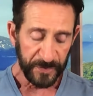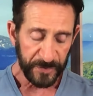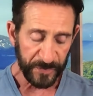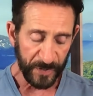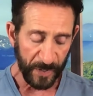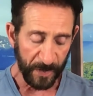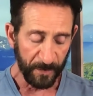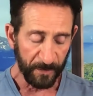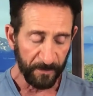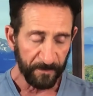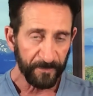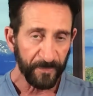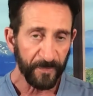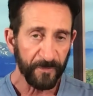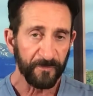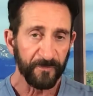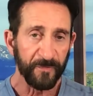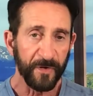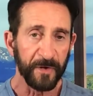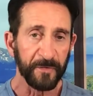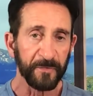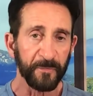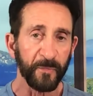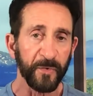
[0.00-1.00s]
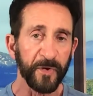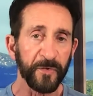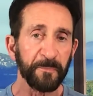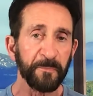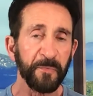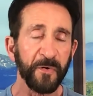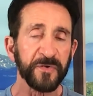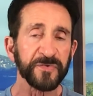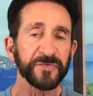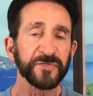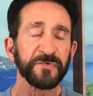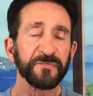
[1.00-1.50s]
So, running
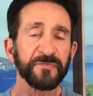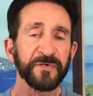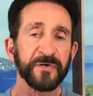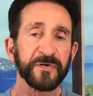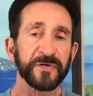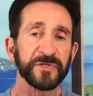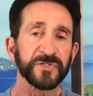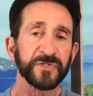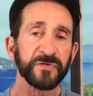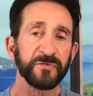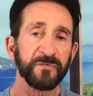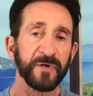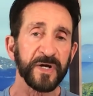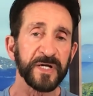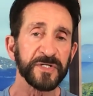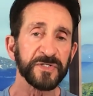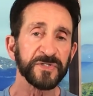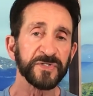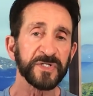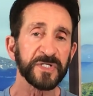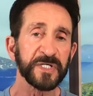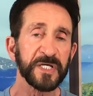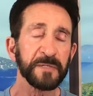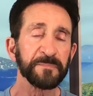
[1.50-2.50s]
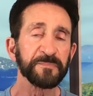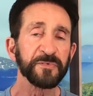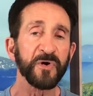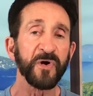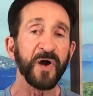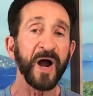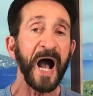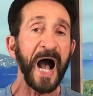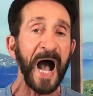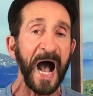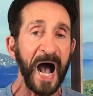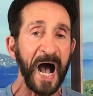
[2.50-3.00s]
with perseverance the race, keep
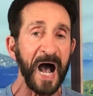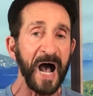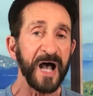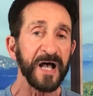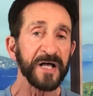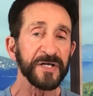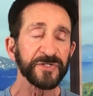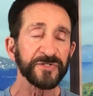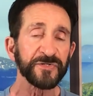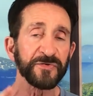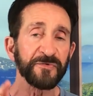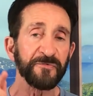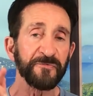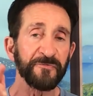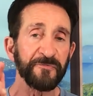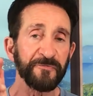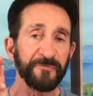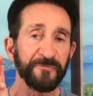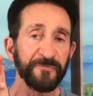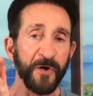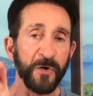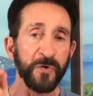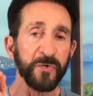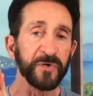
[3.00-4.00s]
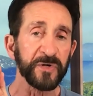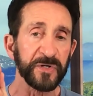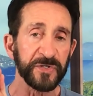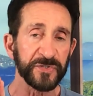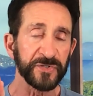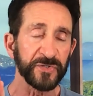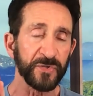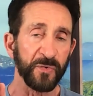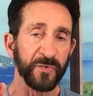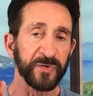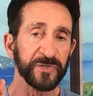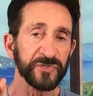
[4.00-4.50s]
your eyes
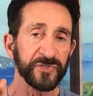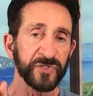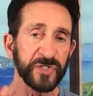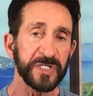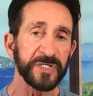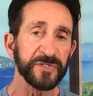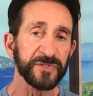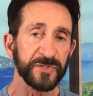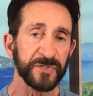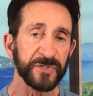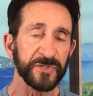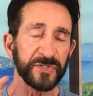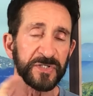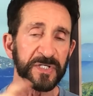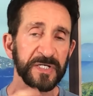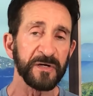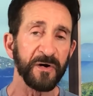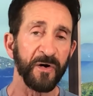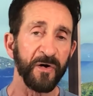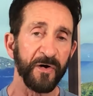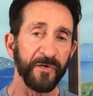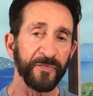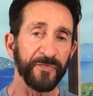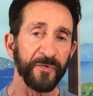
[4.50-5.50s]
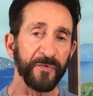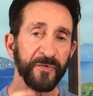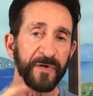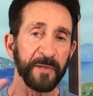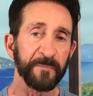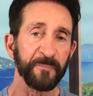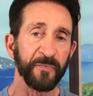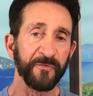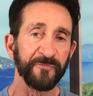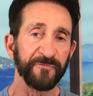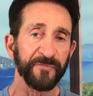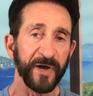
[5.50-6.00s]
focused on Jesus, the author
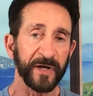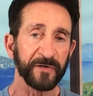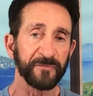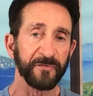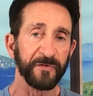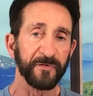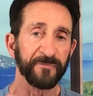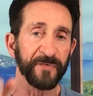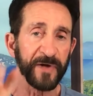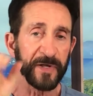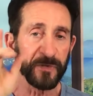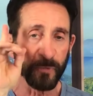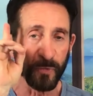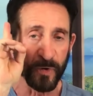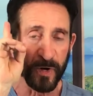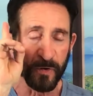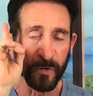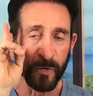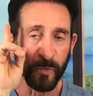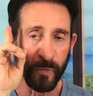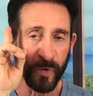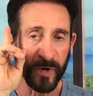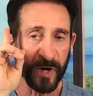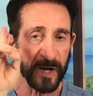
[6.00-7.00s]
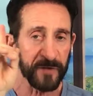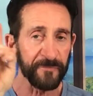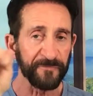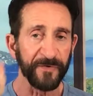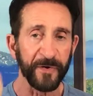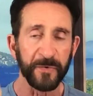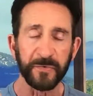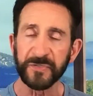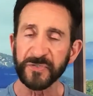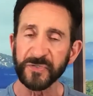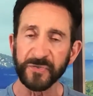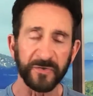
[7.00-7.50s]
and perfecter of faith. We're, we're not
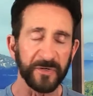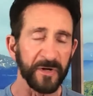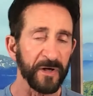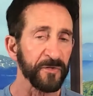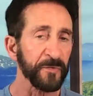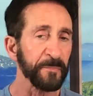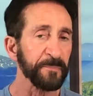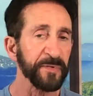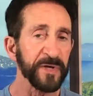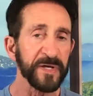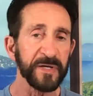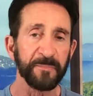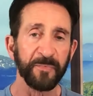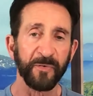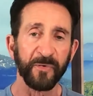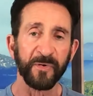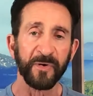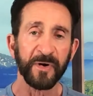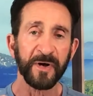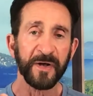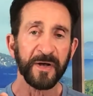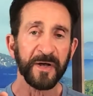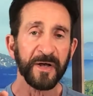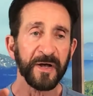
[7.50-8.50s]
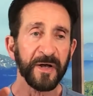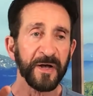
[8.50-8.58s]
focused on other people.